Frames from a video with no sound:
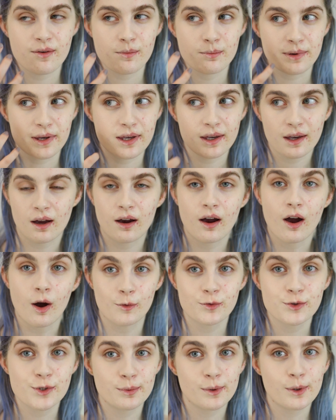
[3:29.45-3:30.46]
being
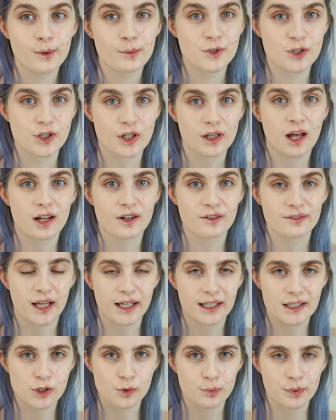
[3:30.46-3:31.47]
uncomfortable, which a lot of
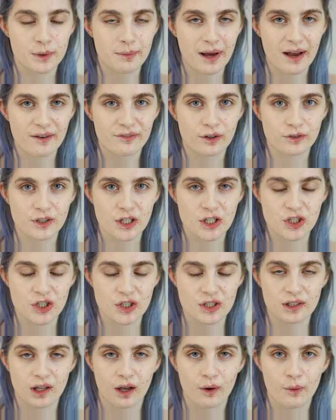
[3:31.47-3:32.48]
like super matte
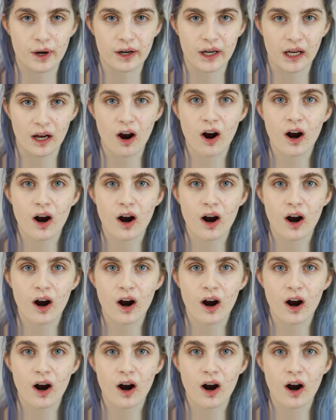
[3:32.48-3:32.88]
foundations long wearing